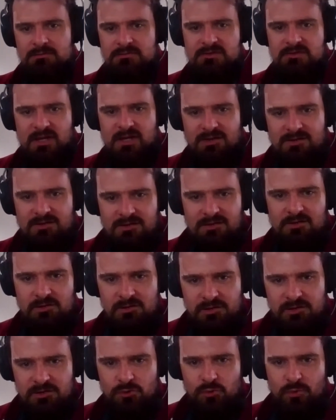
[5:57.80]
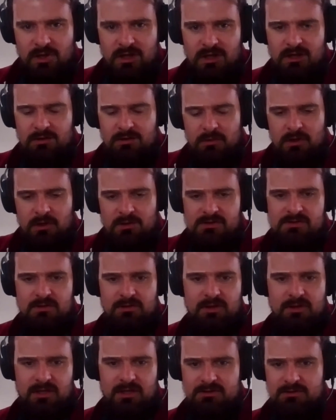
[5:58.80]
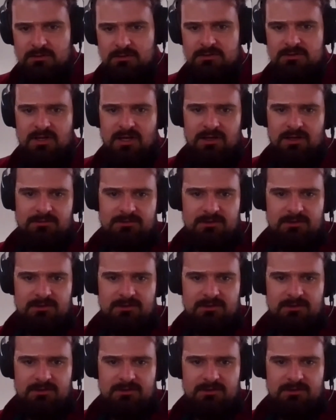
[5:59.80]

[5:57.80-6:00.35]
technical in a way. We also like to dive